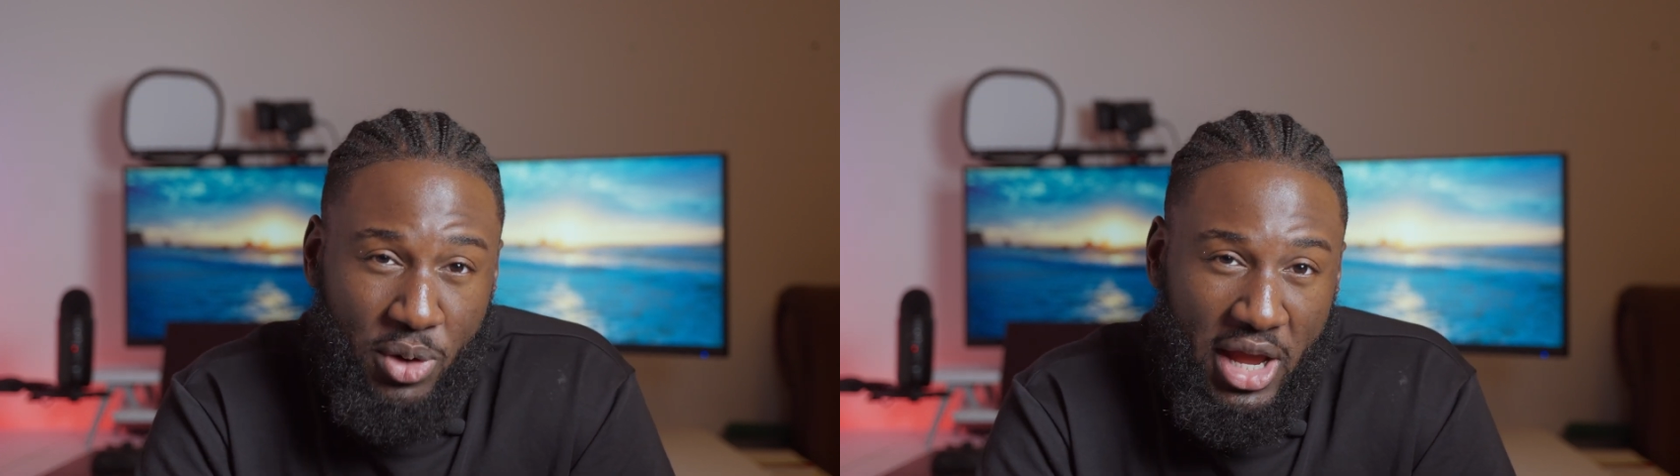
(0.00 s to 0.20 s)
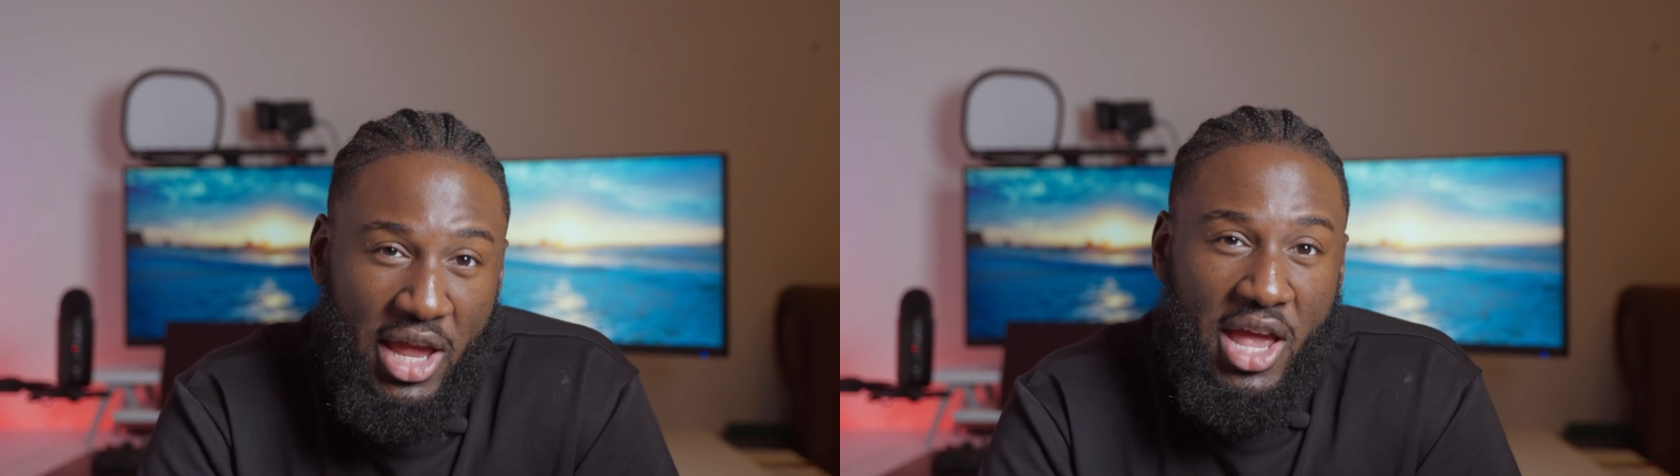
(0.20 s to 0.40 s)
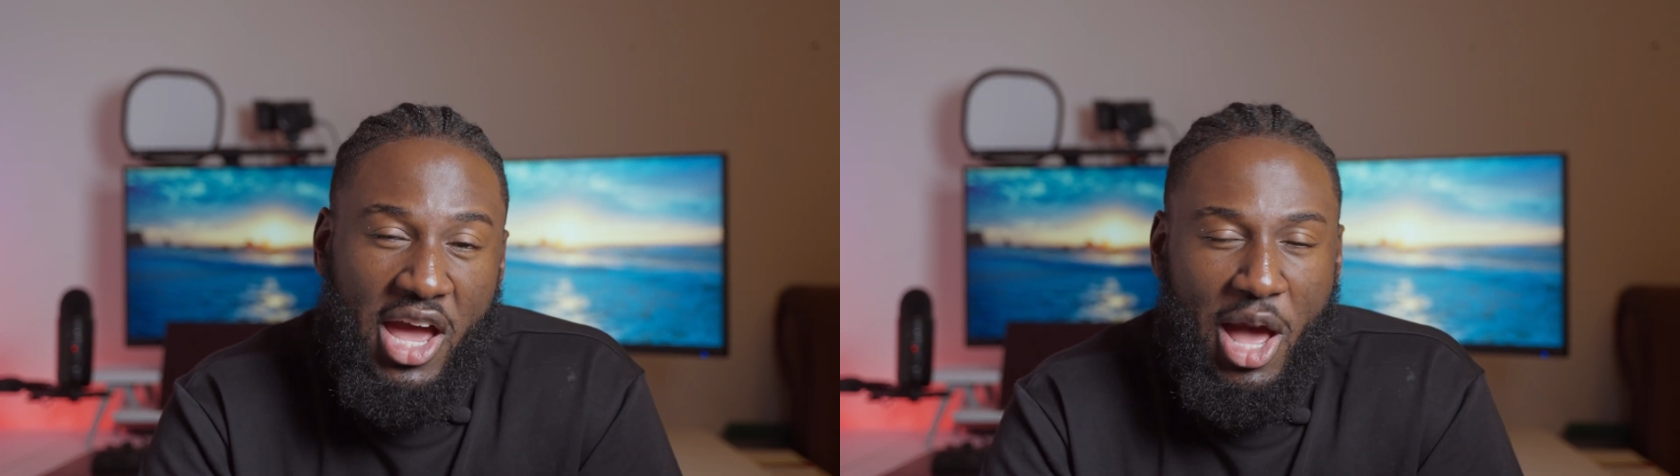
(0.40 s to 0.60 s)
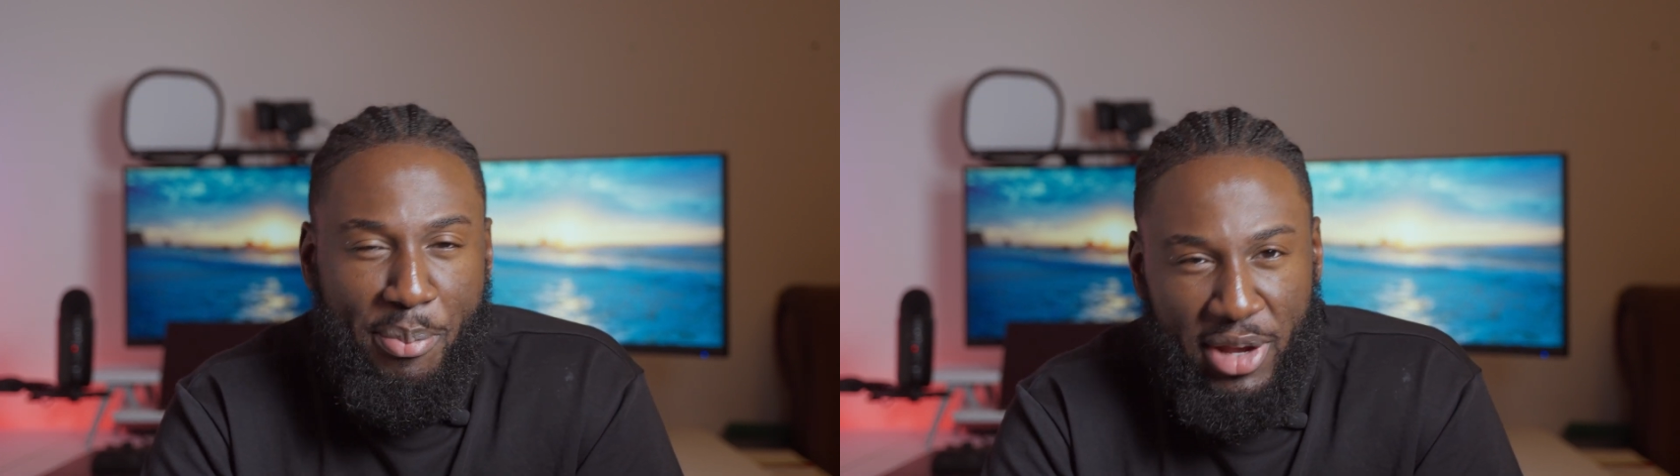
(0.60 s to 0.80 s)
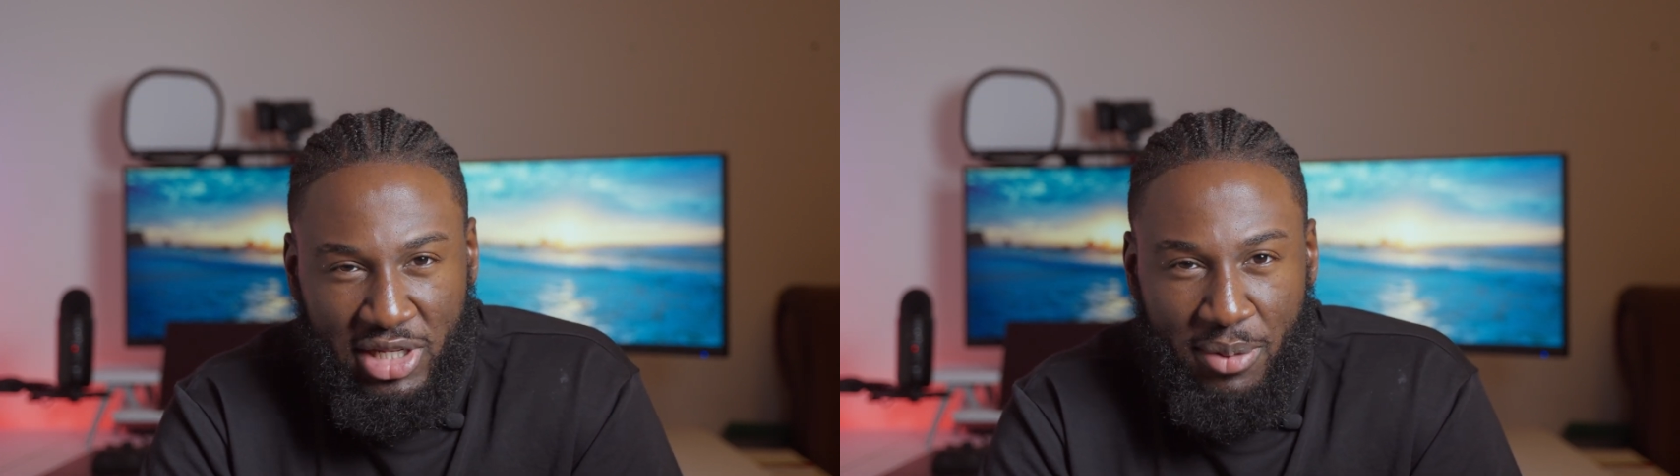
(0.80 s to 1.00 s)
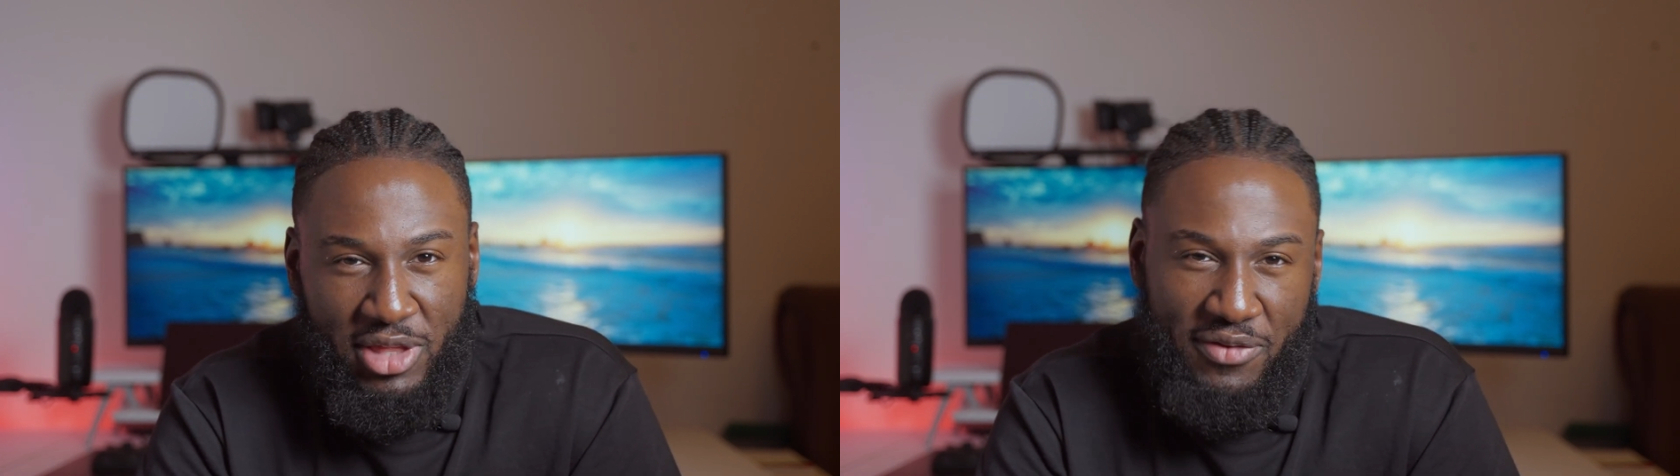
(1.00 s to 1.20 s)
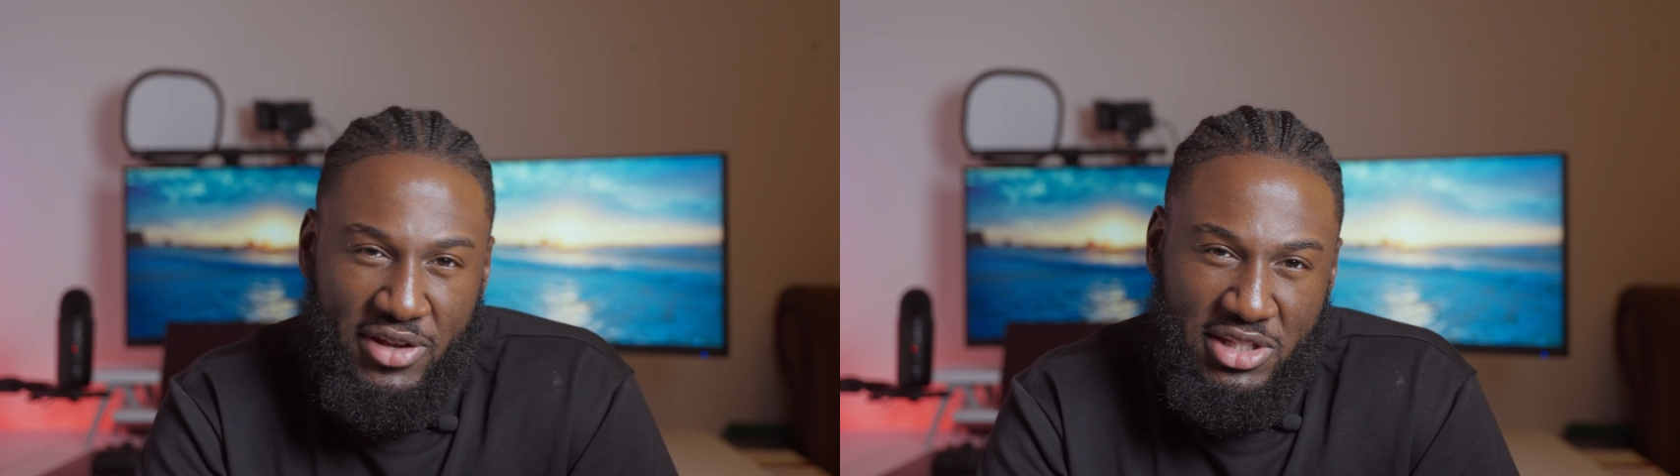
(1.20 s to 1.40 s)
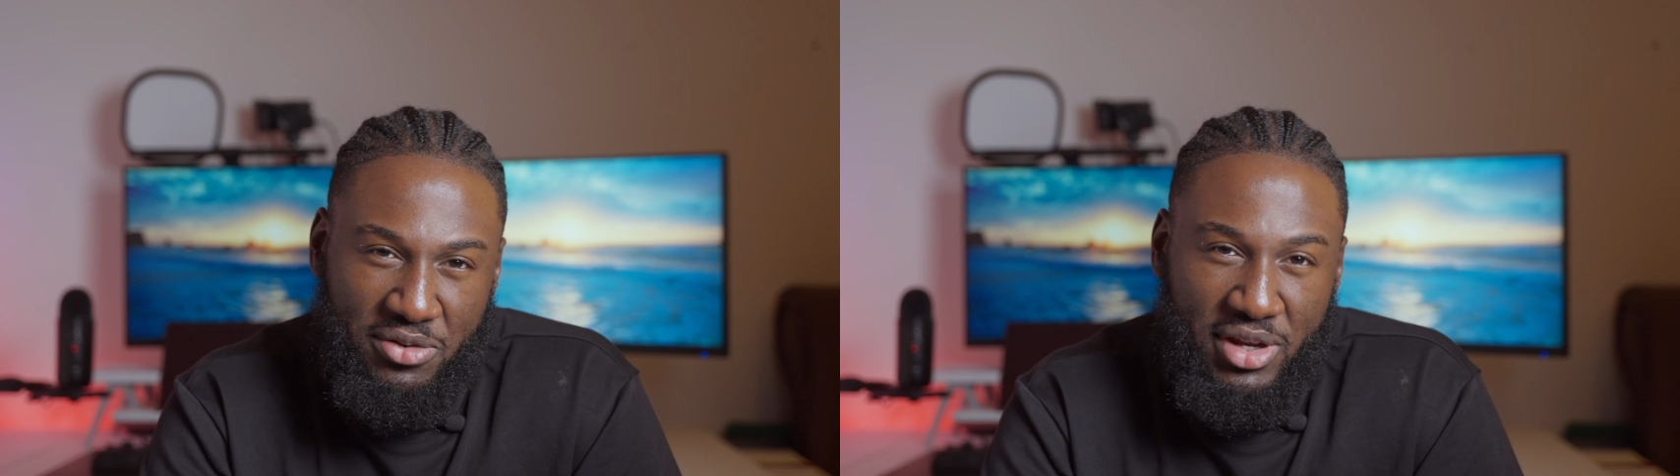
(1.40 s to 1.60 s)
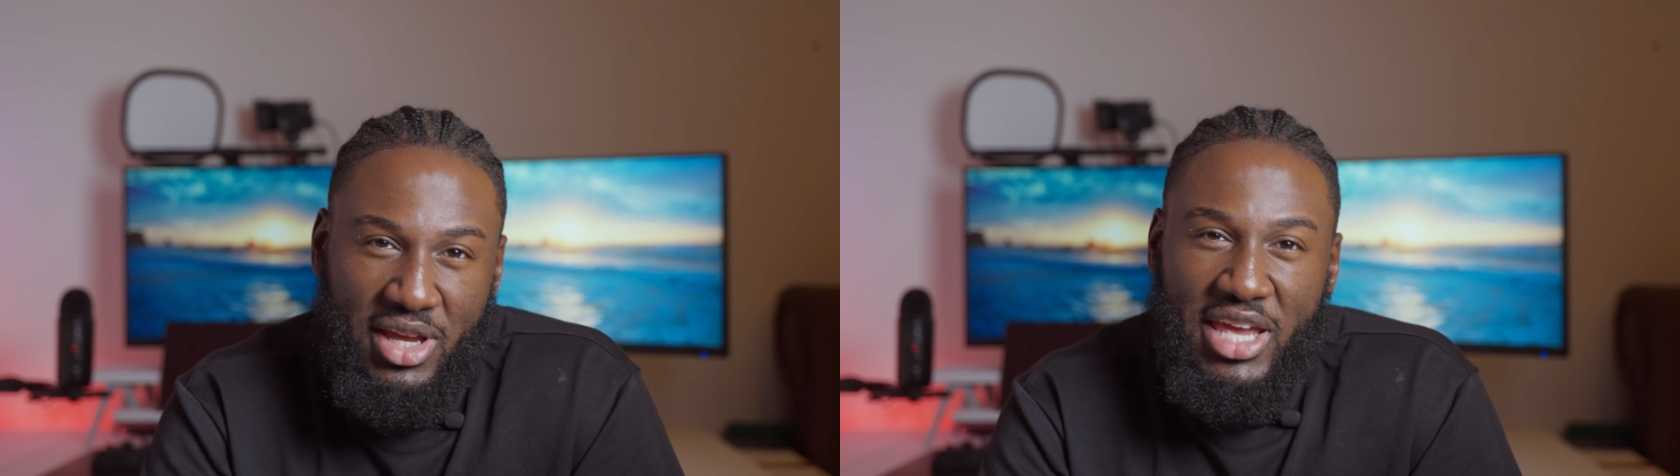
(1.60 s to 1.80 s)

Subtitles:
why I picked up the FX3.